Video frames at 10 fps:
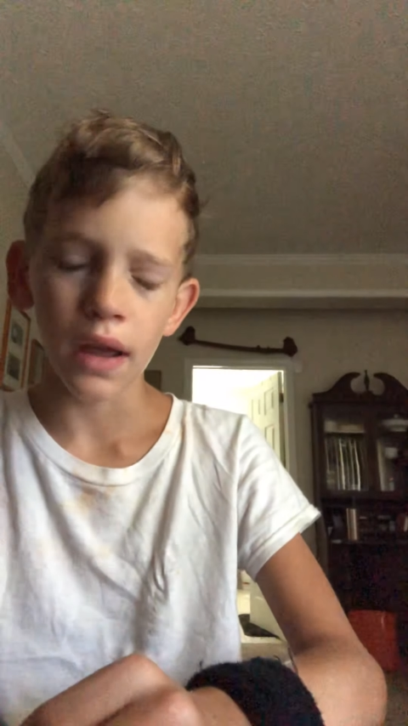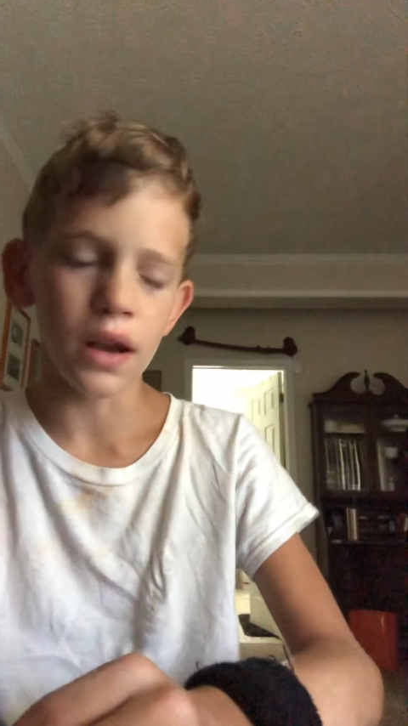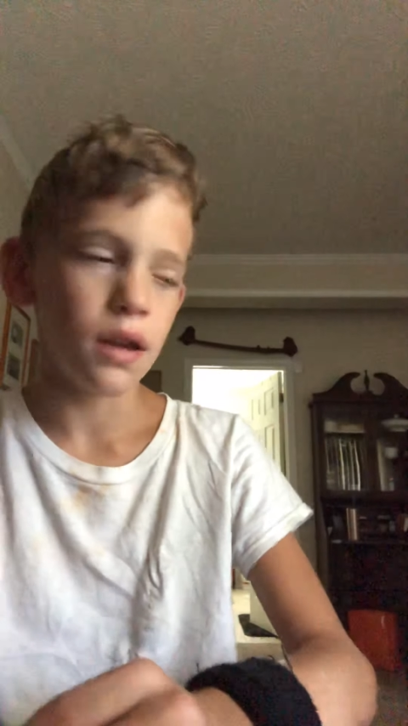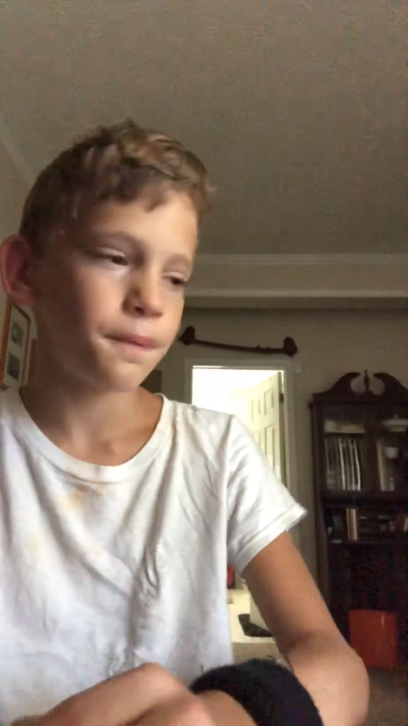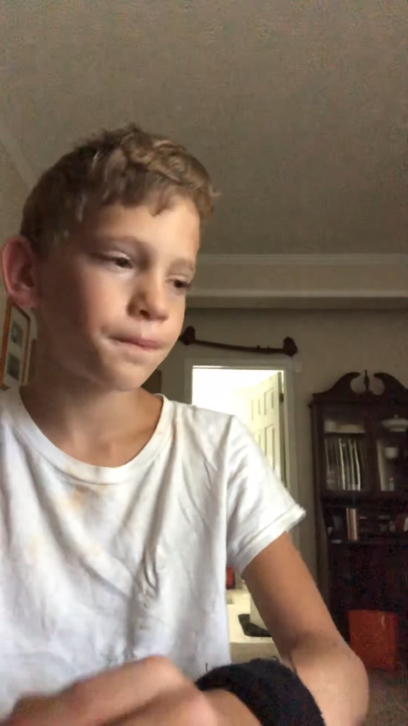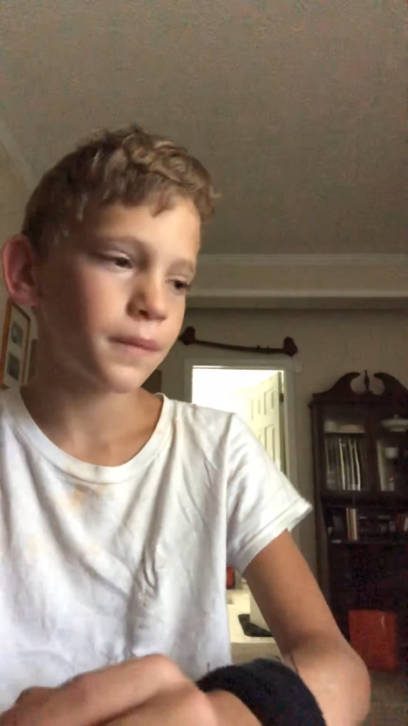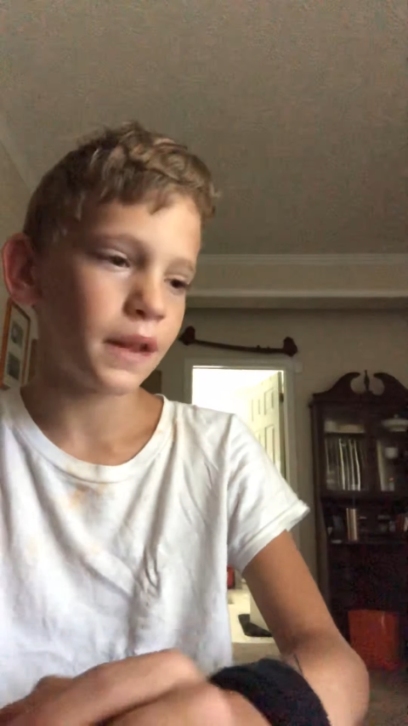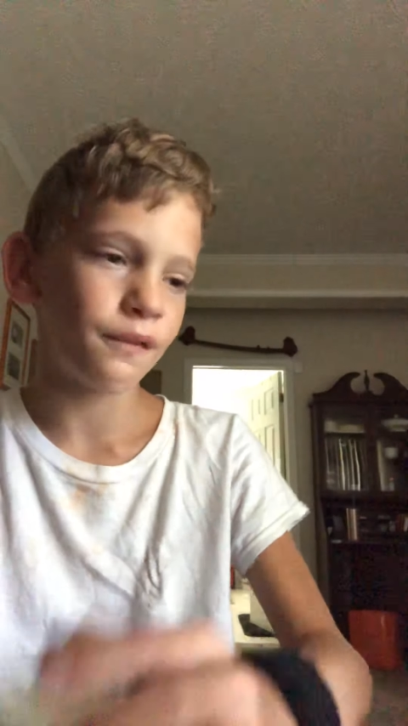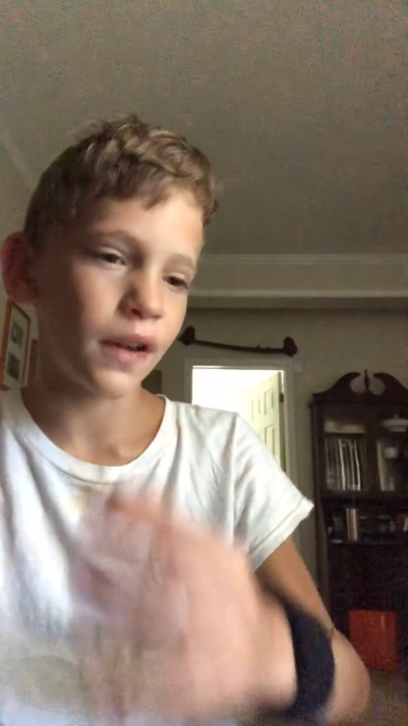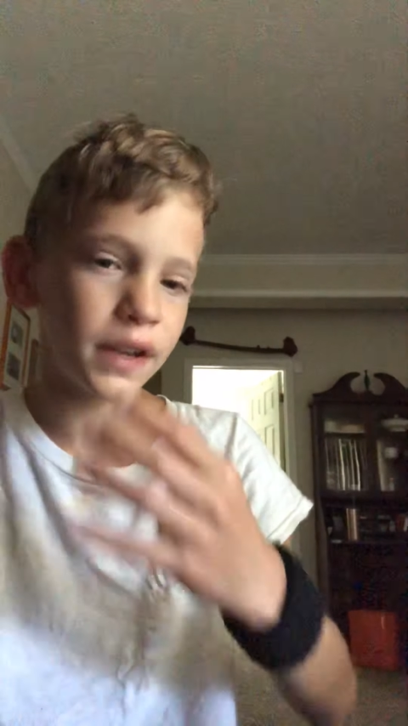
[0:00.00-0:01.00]
And
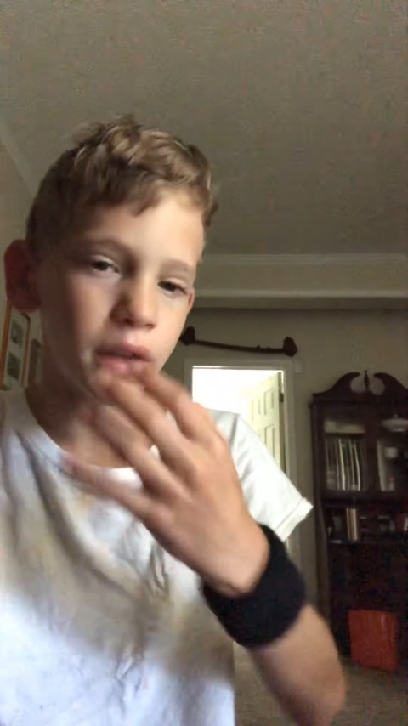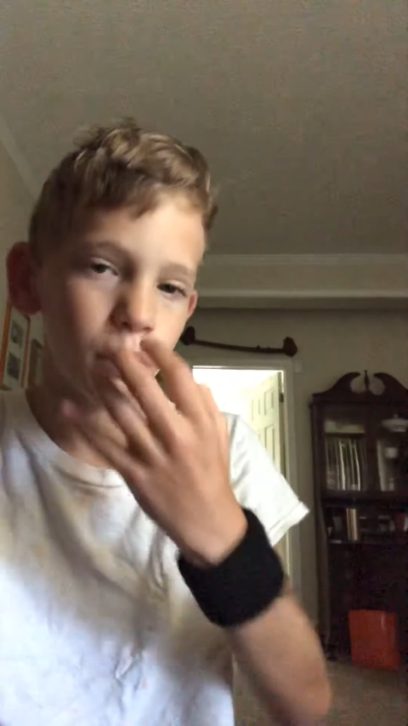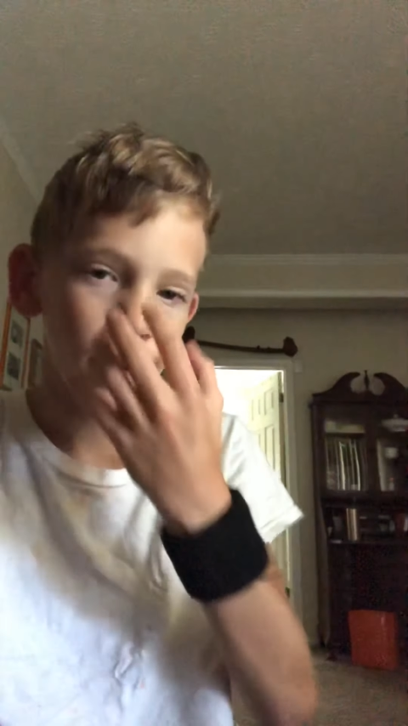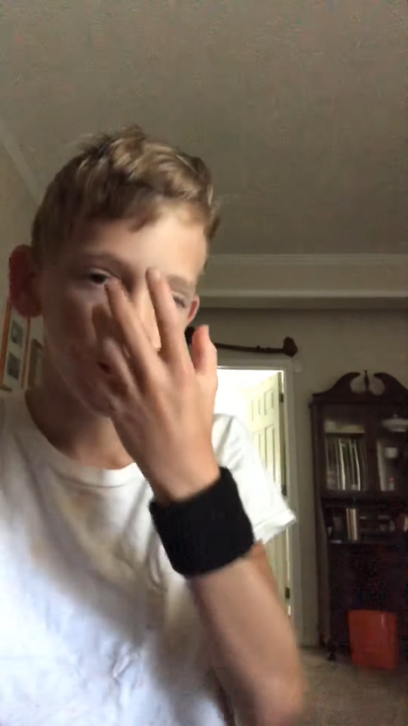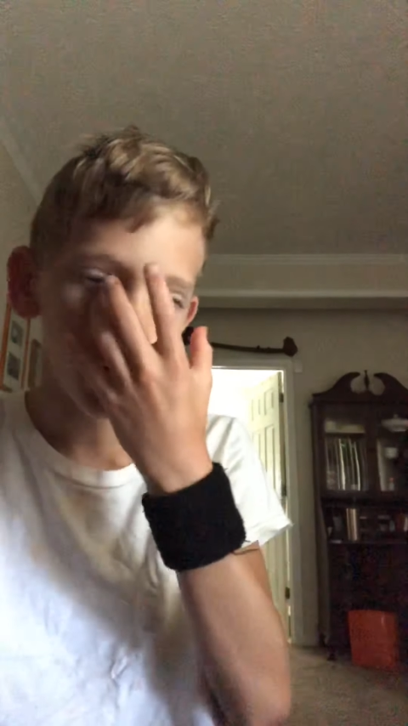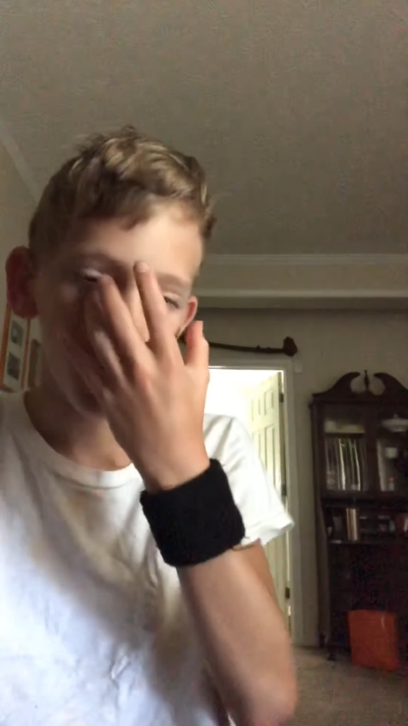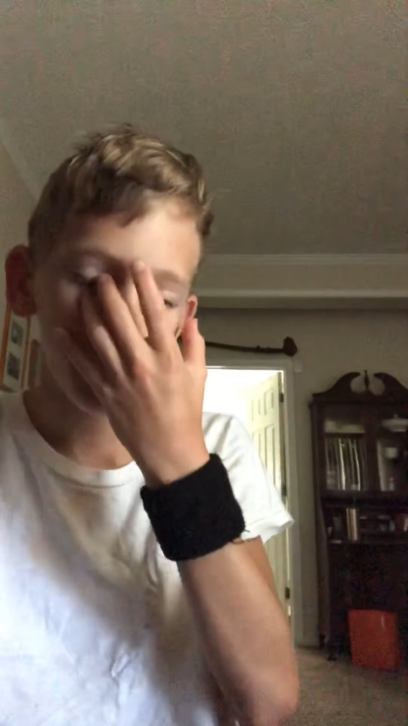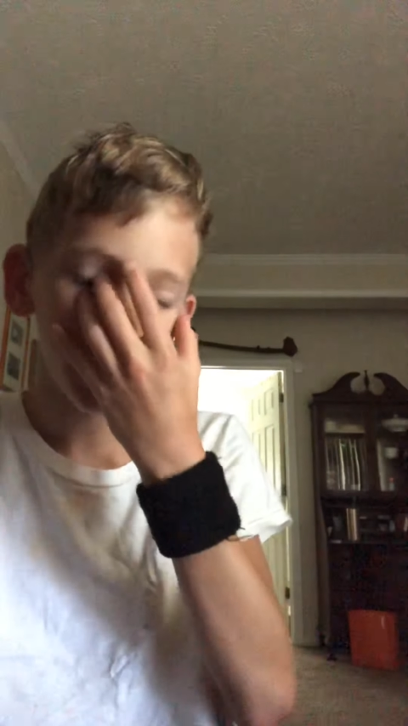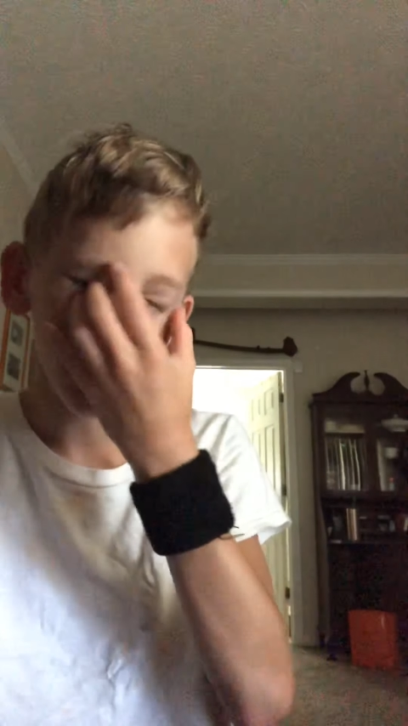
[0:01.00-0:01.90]
if I didn't wake up,